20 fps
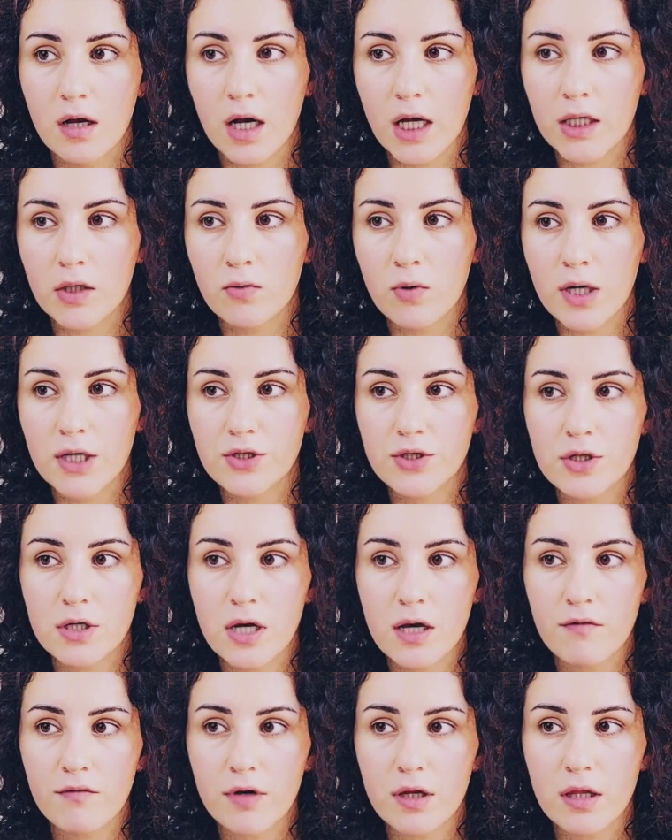I question
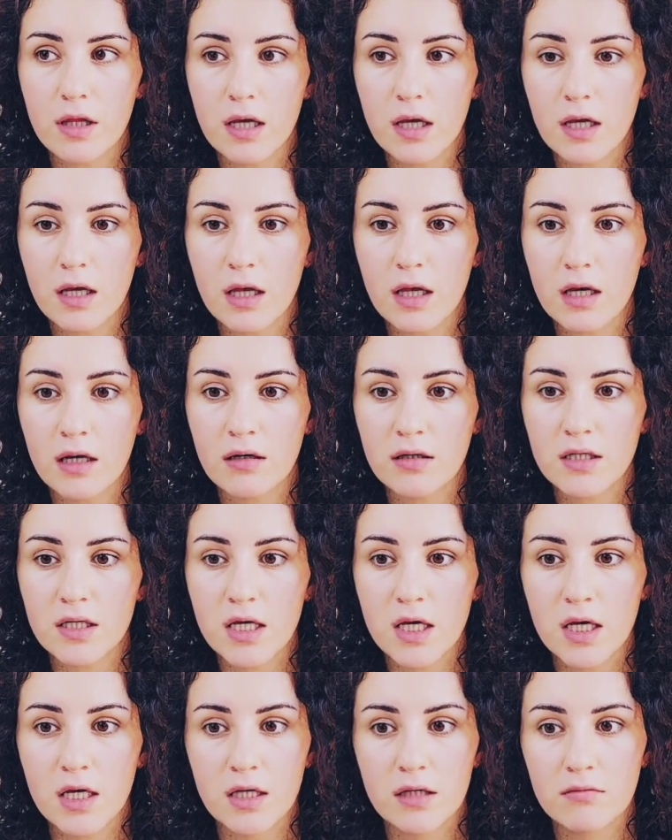everything and
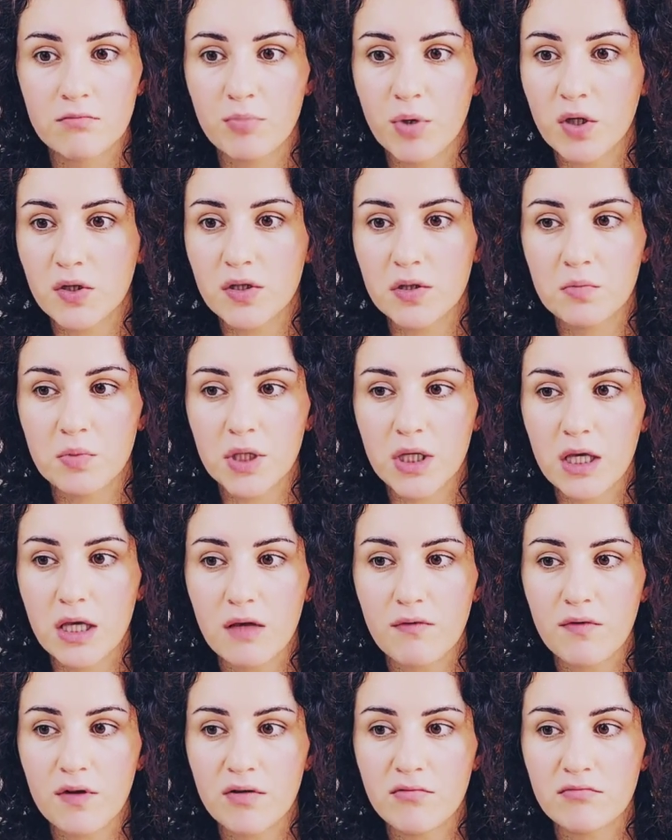possibly
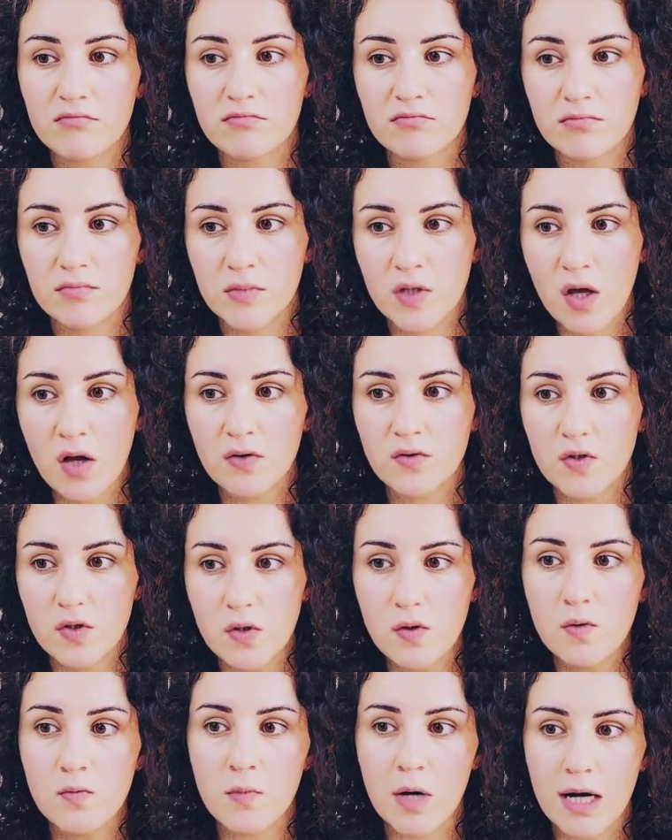even not
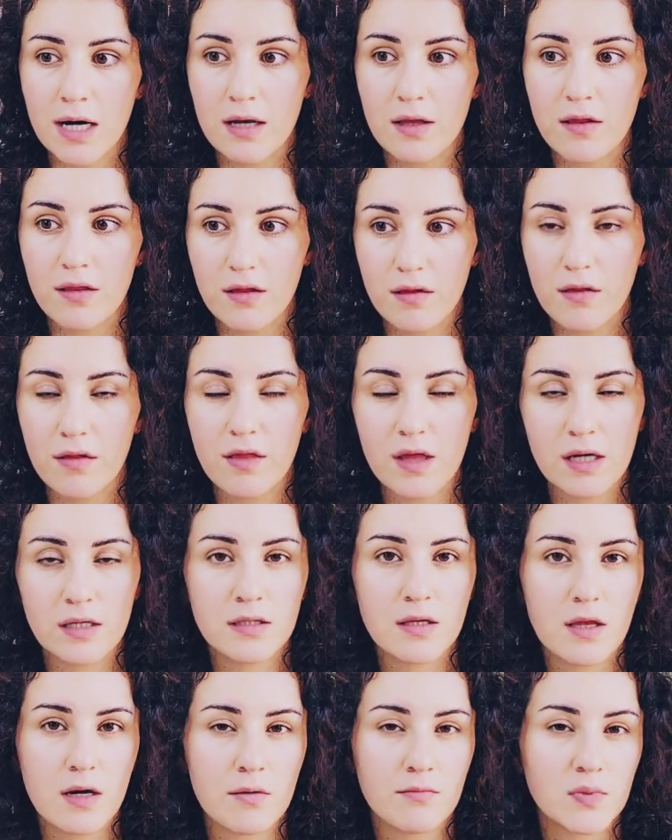do the
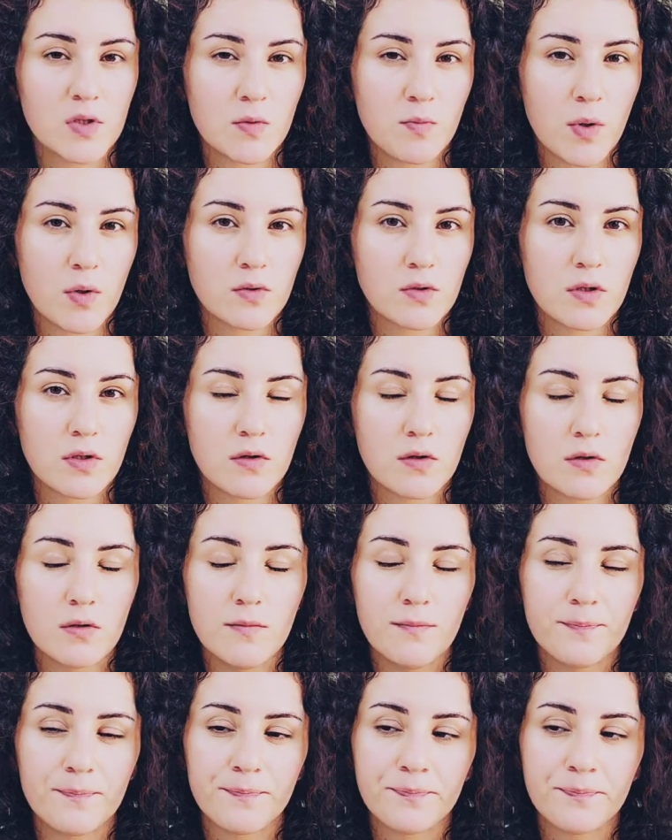things that I'm supposed to do.